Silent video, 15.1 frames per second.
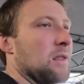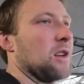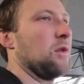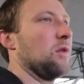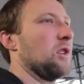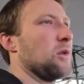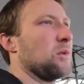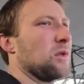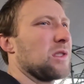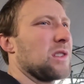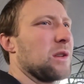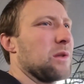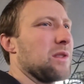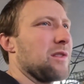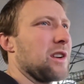don't know, we'll
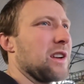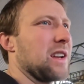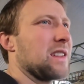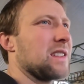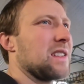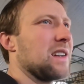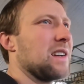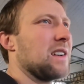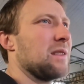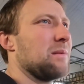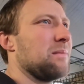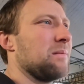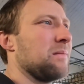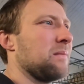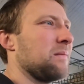see whether I get time.